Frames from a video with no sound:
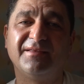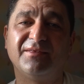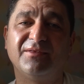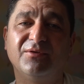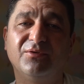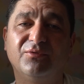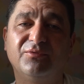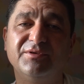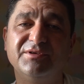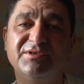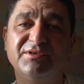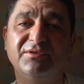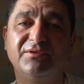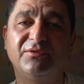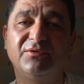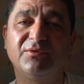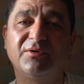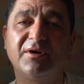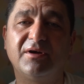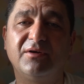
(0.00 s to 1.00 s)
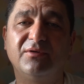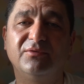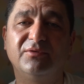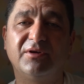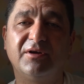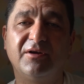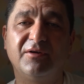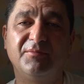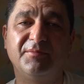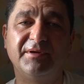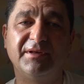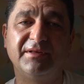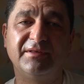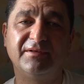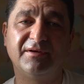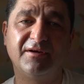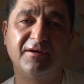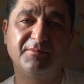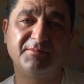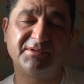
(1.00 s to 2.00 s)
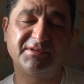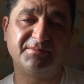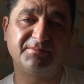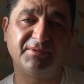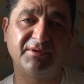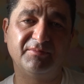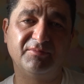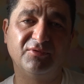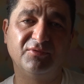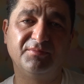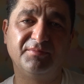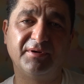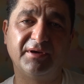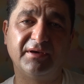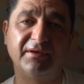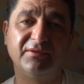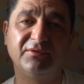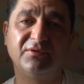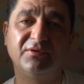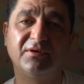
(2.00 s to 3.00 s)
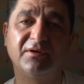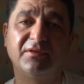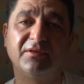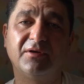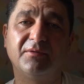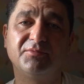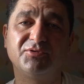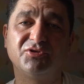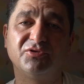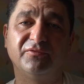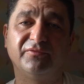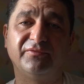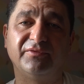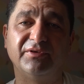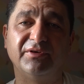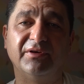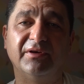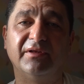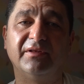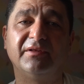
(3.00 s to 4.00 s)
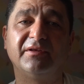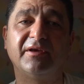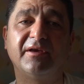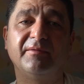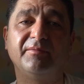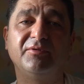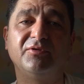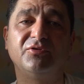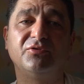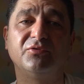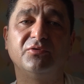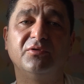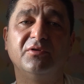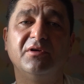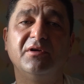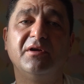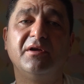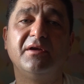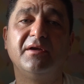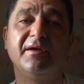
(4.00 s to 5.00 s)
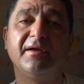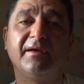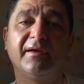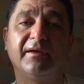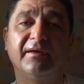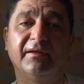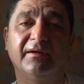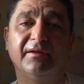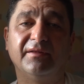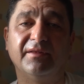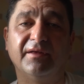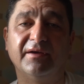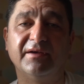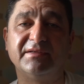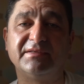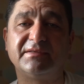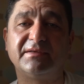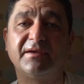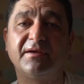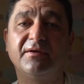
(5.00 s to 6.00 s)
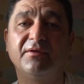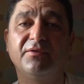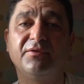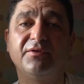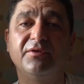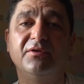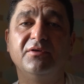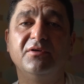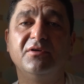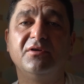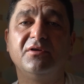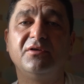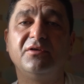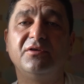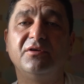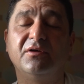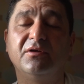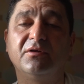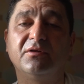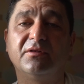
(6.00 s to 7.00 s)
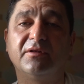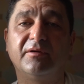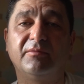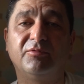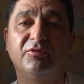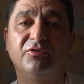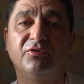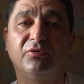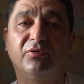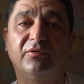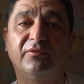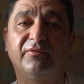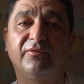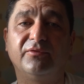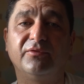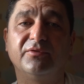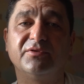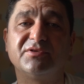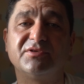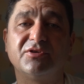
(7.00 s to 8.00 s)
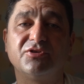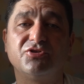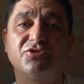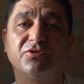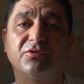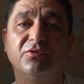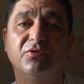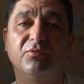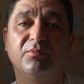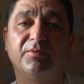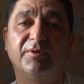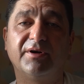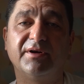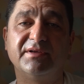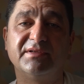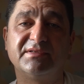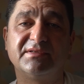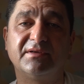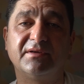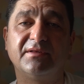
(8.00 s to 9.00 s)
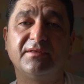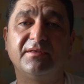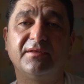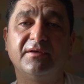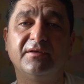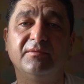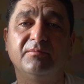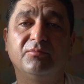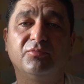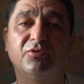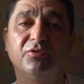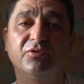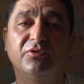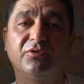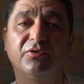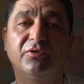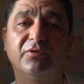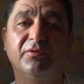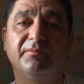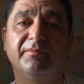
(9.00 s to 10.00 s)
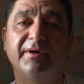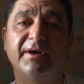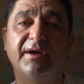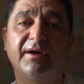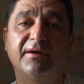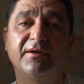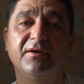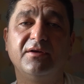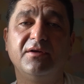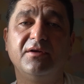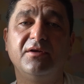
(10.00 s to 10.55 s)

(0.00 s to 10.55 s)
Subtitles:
No reason to count how many times people paid adoption fee and happy to get a nice, healthy, young Labrador for such a low price, and then brought her back